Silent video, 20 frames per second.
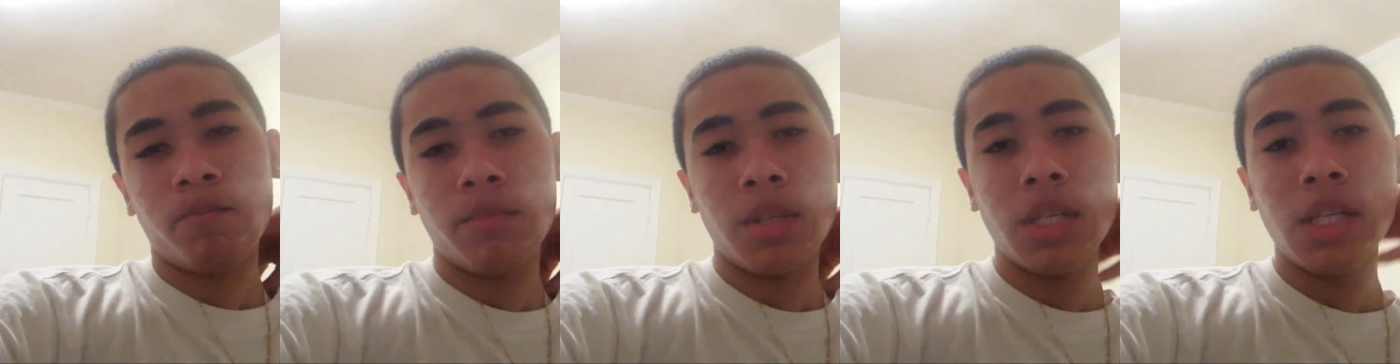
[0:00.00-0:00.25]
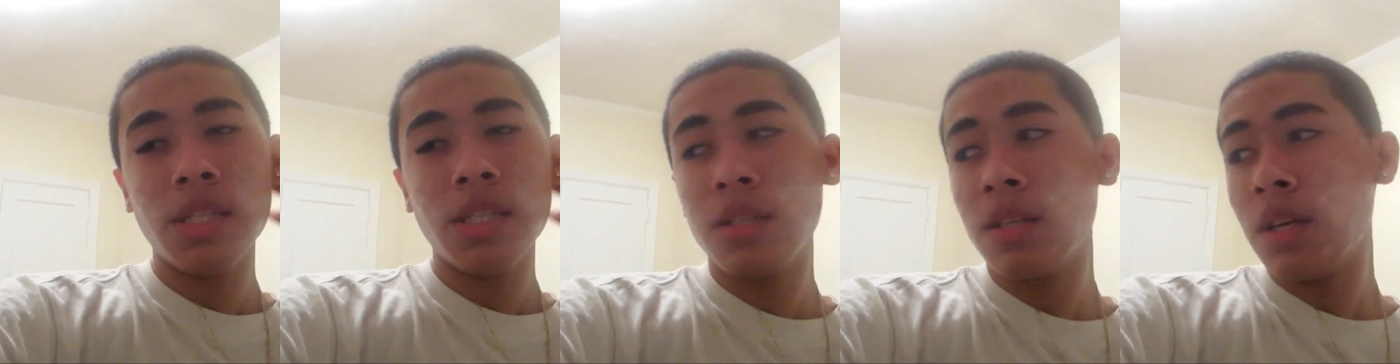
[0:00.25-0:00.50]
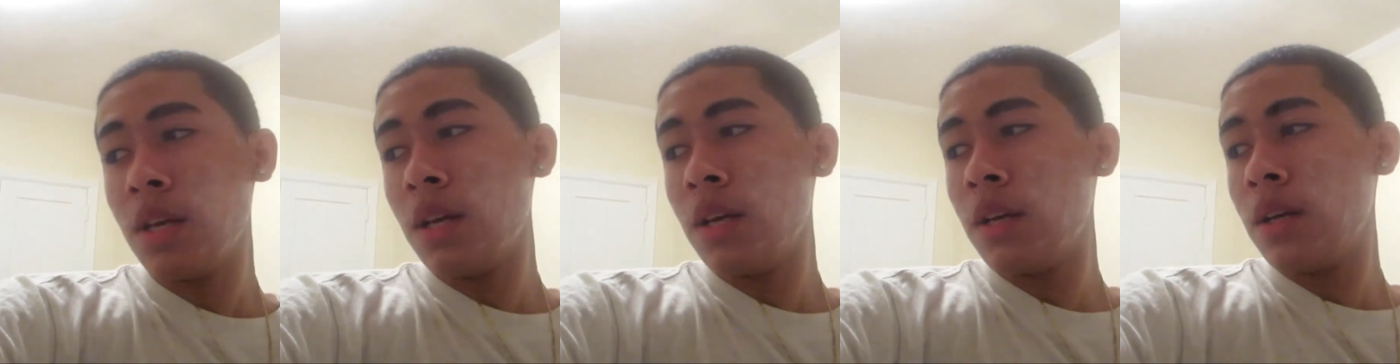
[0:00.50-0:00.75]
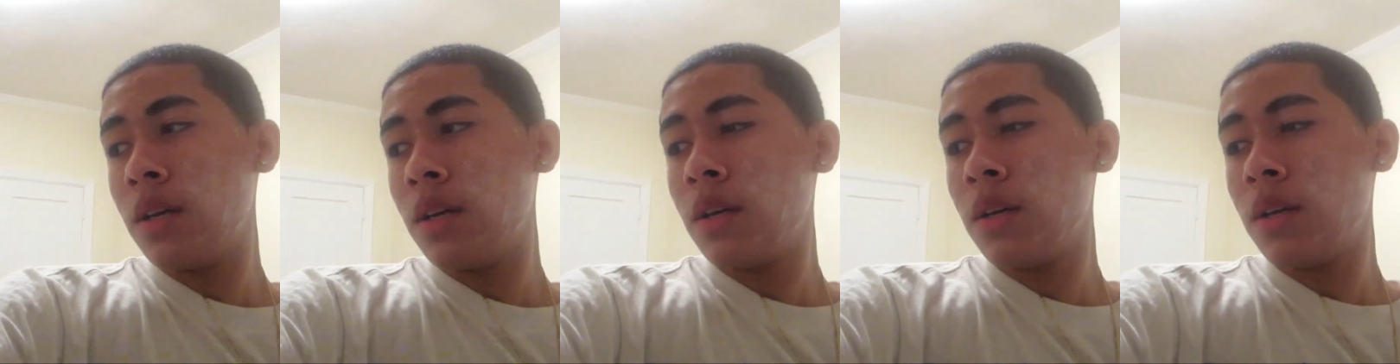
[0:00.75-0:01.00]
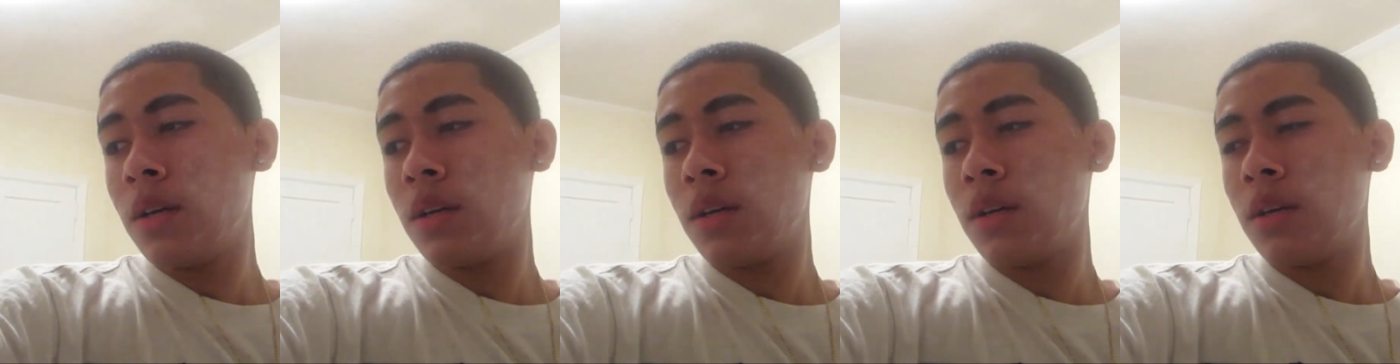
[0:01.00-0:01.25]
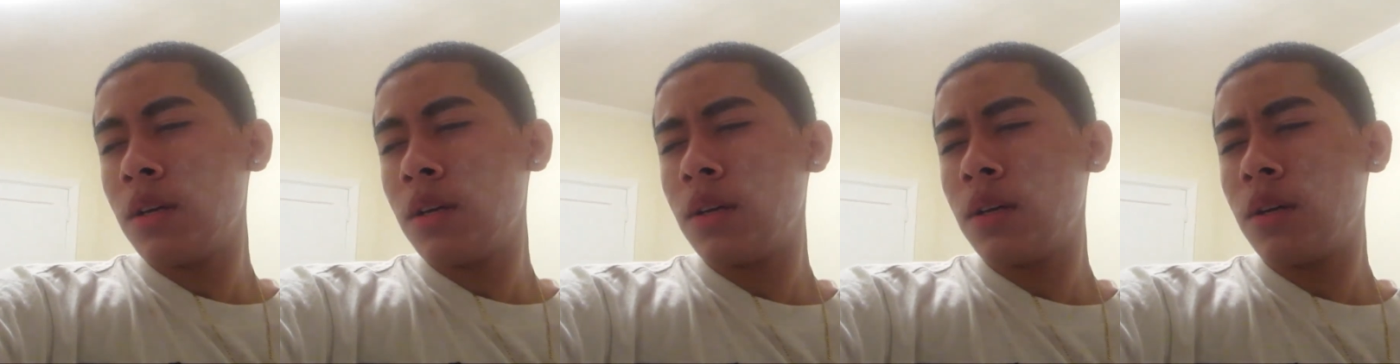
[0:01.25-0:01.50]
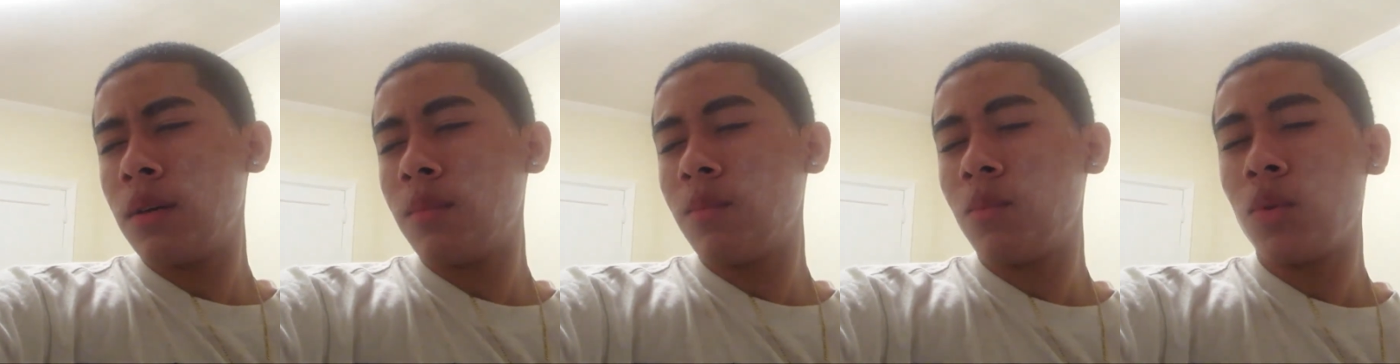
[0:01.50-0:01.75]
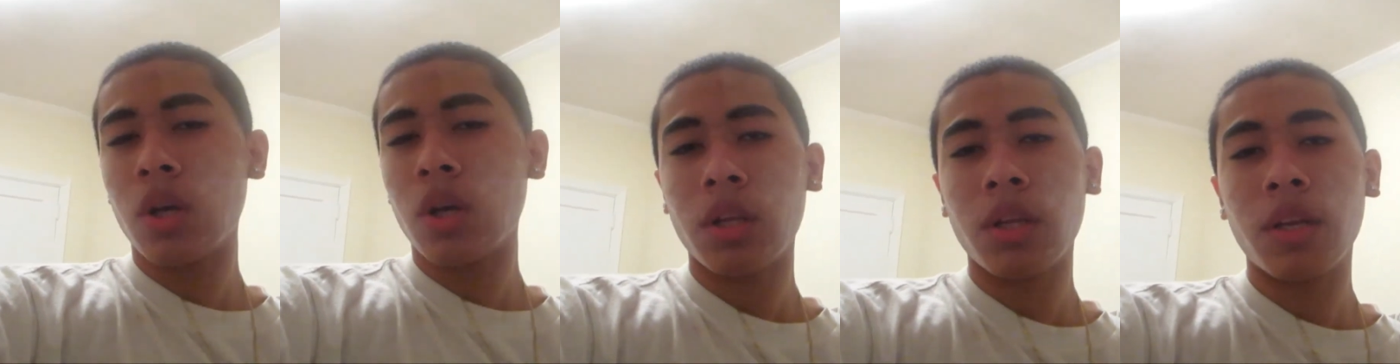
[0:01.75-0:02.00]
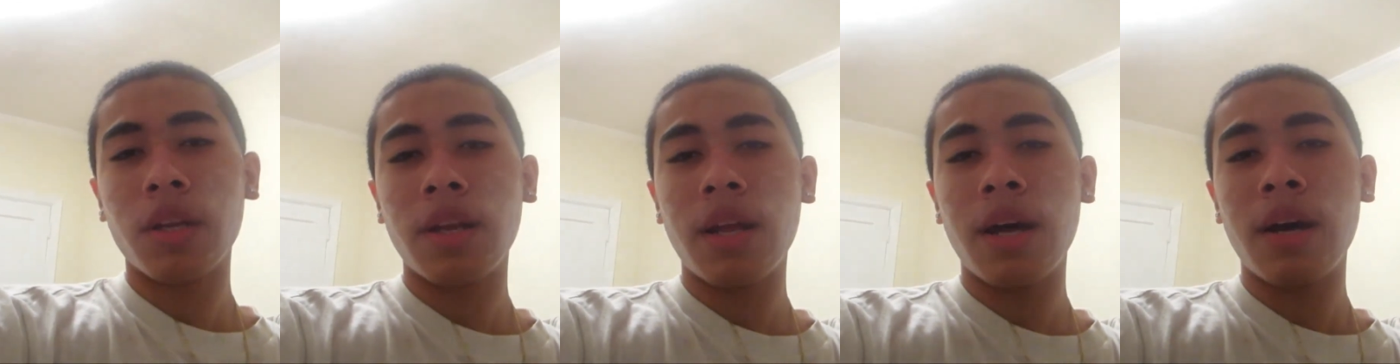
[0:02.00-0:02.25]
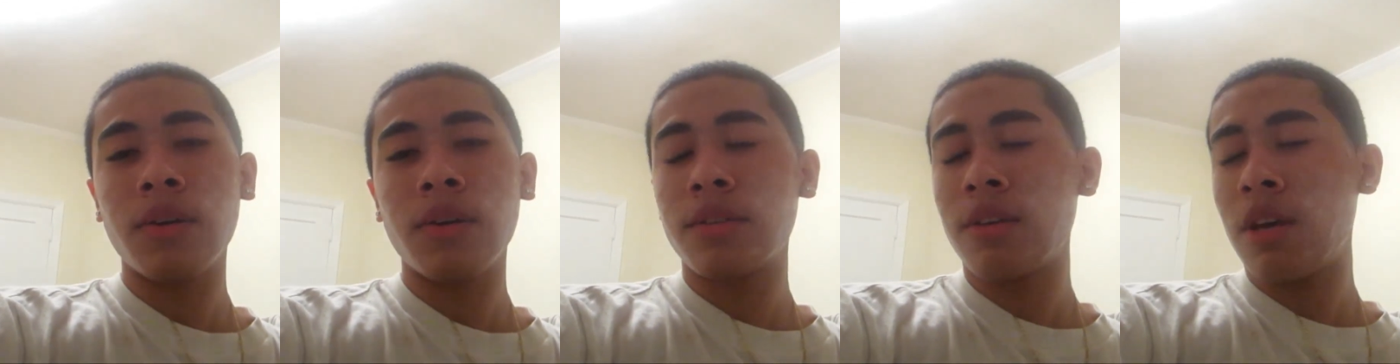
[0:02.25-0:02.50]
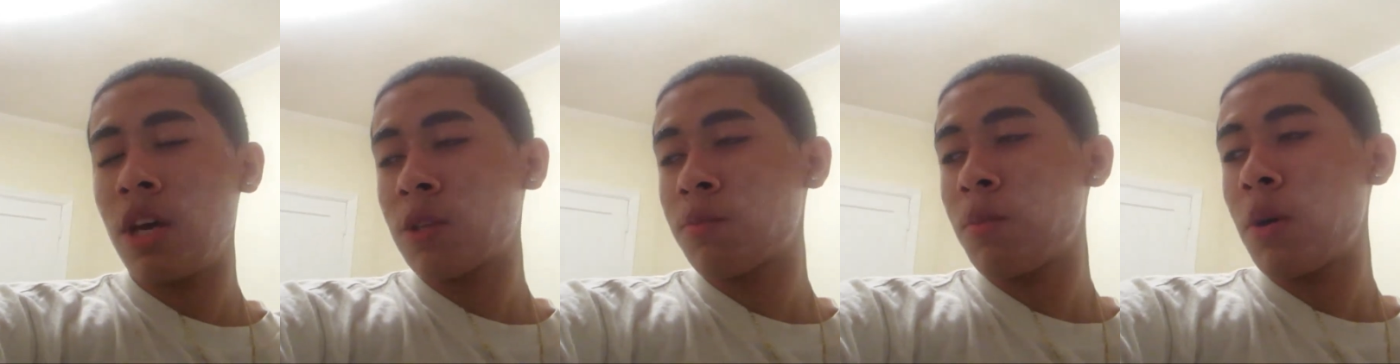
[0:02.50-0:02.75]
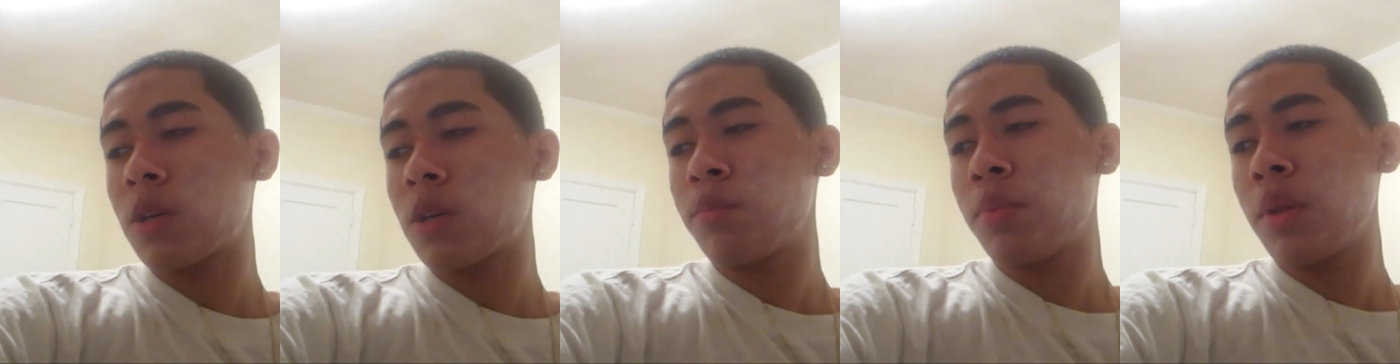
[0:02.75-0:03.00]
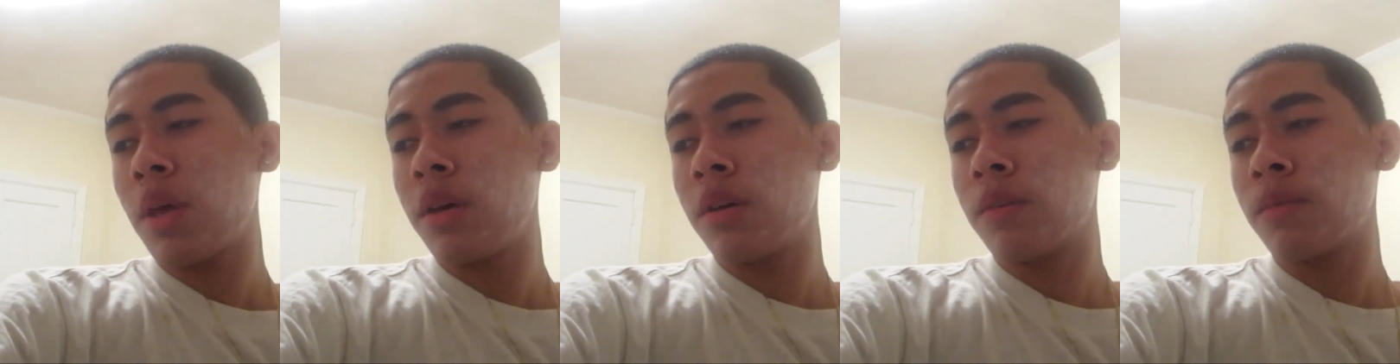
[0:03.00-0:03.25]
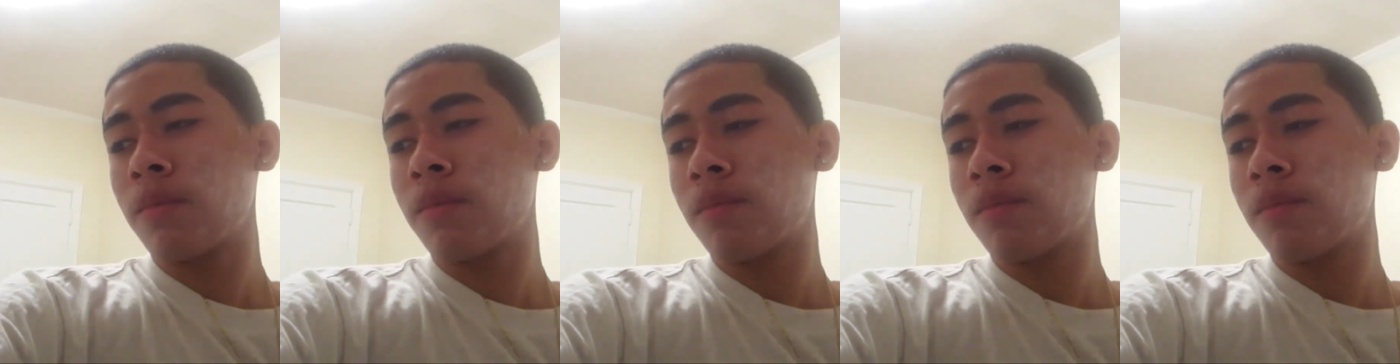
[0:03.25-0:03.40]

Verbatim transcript: Peace. Brooklyn in house. Xbox play.